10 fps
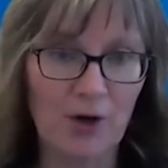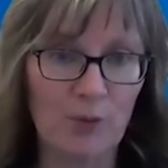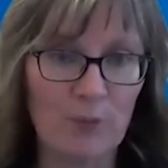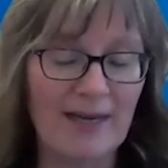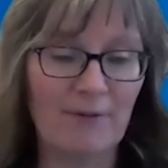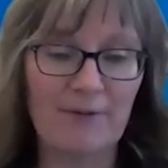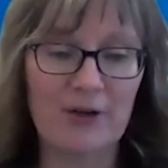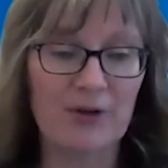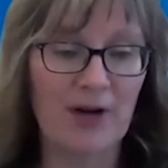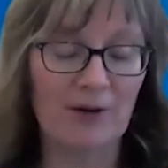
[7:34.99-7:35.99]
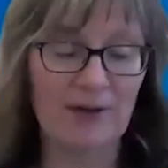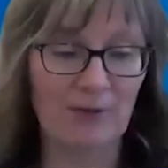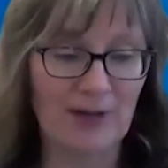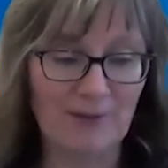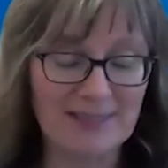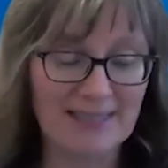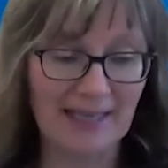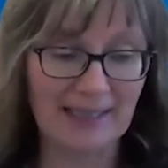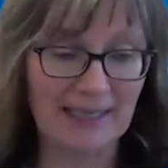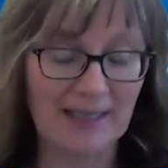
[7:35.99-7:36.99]
We got to figure out if we have
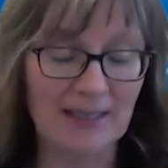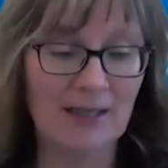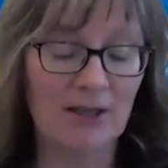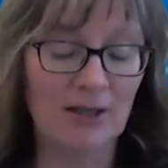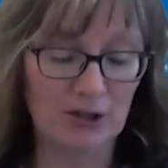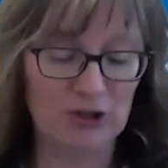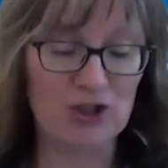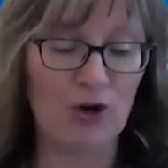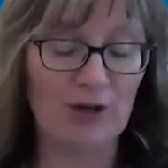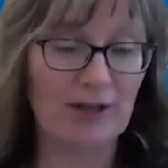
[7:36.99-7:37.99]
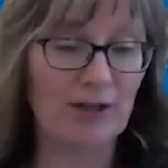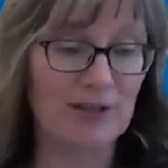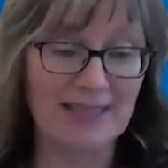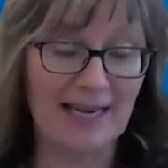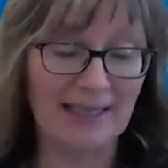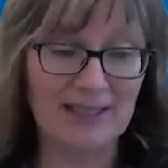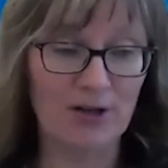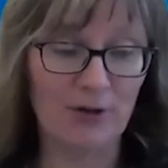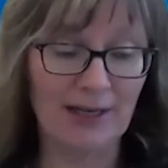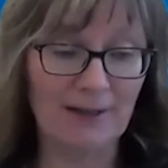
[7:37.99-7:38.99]
saline or sodic or saline
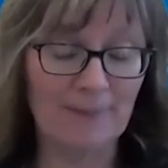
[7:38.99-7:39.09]
sodic.